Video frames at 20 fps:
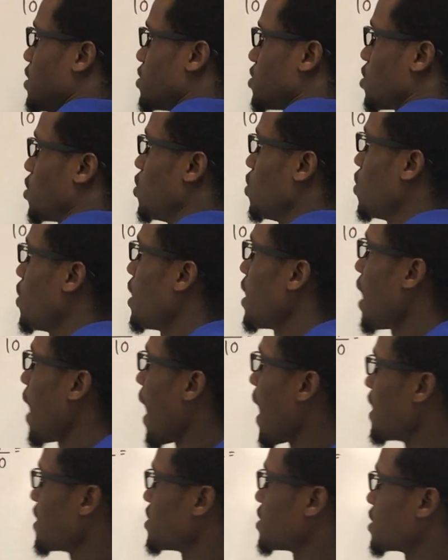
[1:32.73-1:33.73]
So
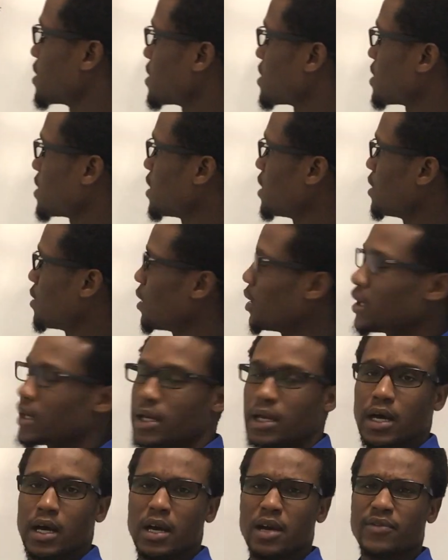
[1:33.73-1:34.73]
as you can see,
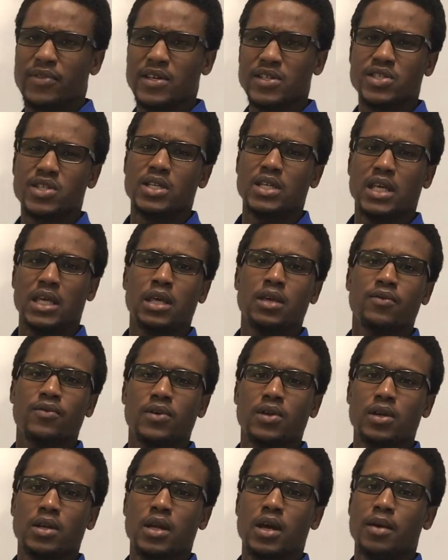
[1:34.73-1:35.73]
if there's an
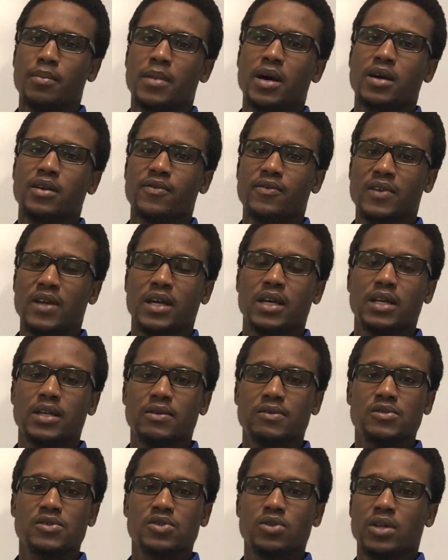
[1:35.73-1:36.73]
even amount of
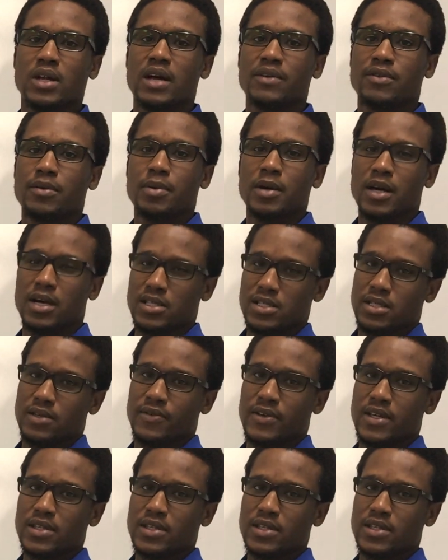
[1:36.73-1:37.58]
negatives, you'll have a positive